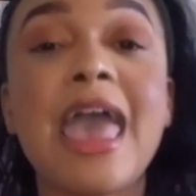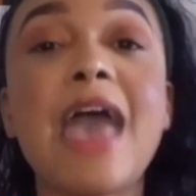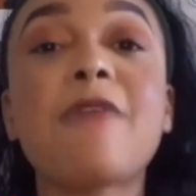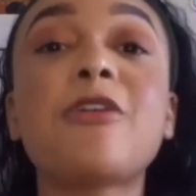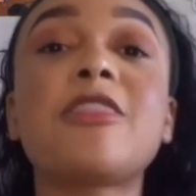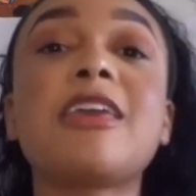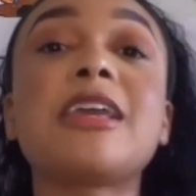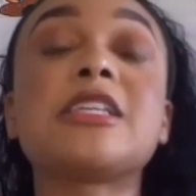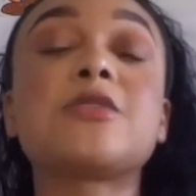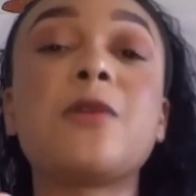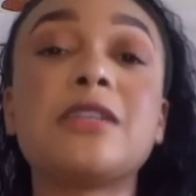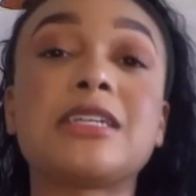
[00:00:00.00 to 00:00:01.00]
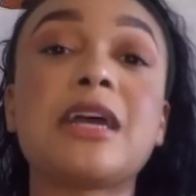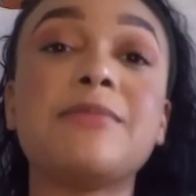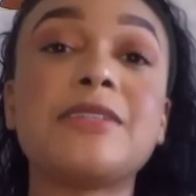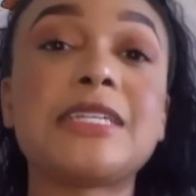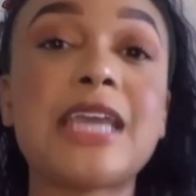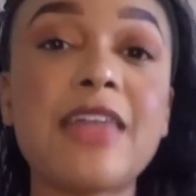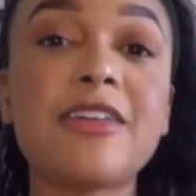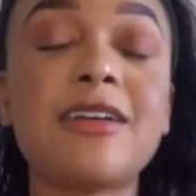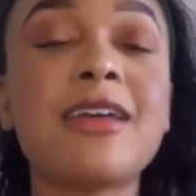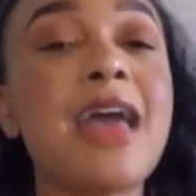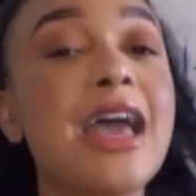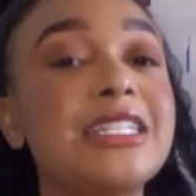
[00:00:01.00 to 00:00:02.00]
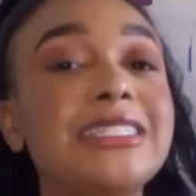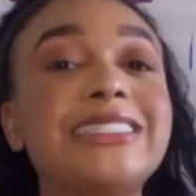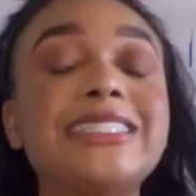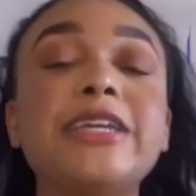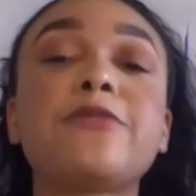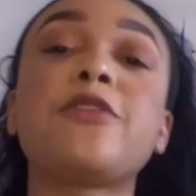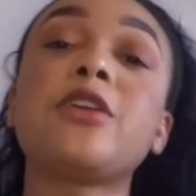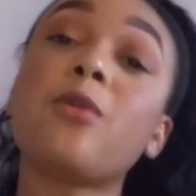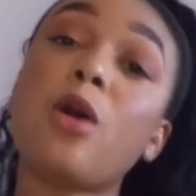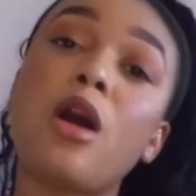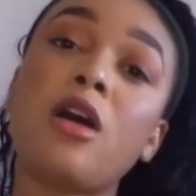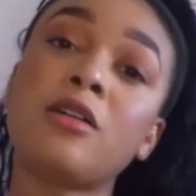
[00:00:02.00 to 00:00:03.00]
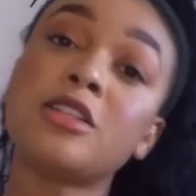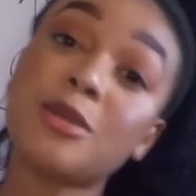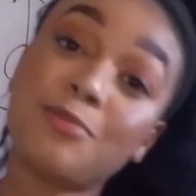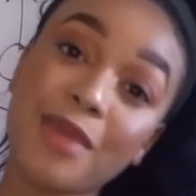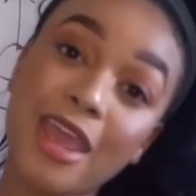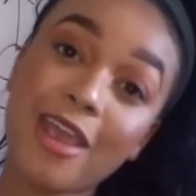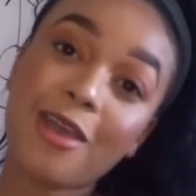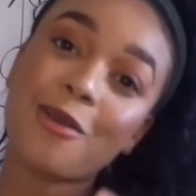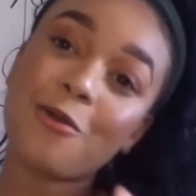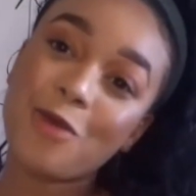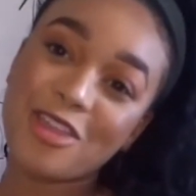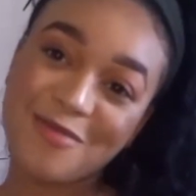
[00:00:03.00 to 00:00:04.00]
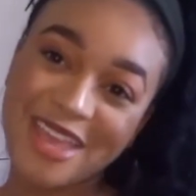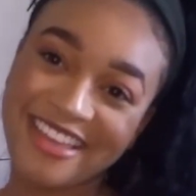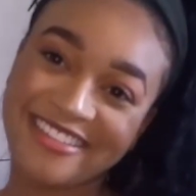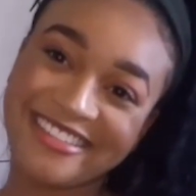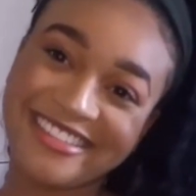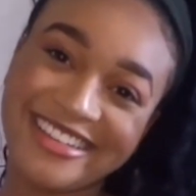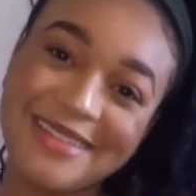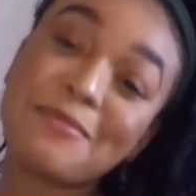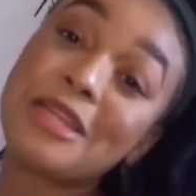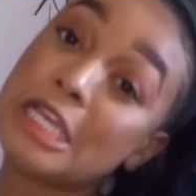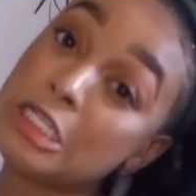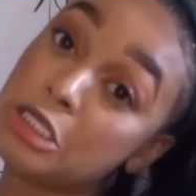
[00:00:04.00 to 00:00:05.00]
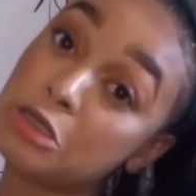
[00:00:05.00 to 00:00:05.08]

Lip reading: Everything is going to come together. I just need for you all to bear with me, please.